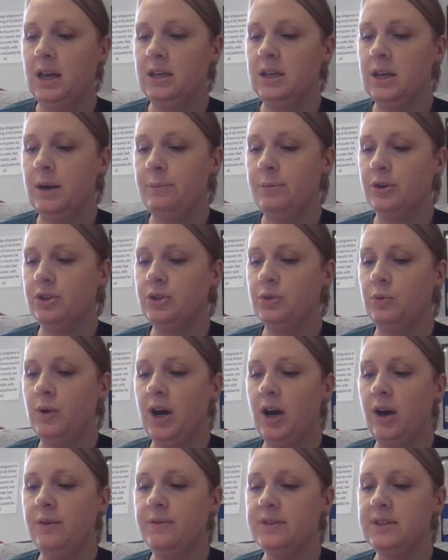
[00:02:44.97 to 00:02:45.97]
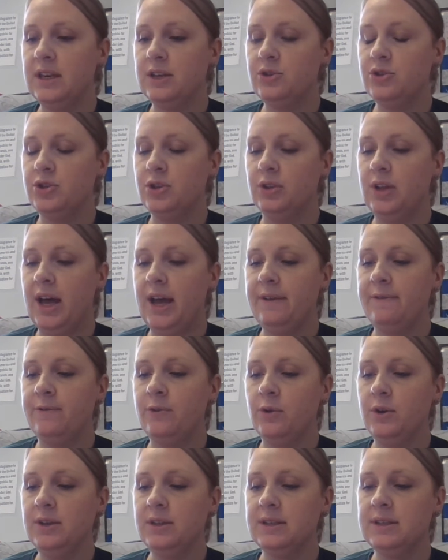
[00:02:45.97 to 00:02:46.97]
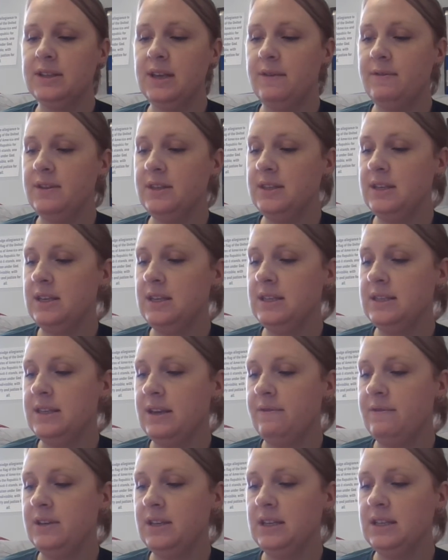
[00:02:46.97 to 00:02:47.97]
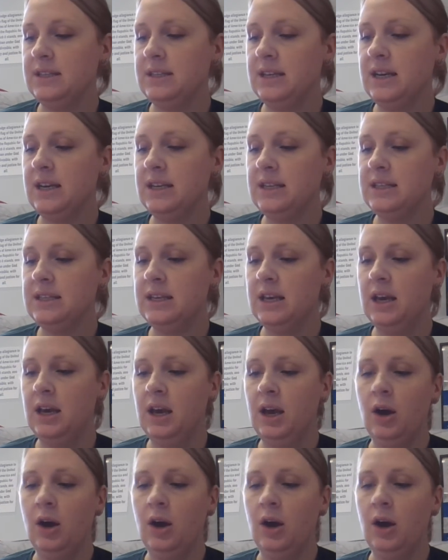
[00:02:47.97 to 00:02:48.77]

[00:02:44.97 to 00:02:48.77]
Number 12 says July 4th, 1776.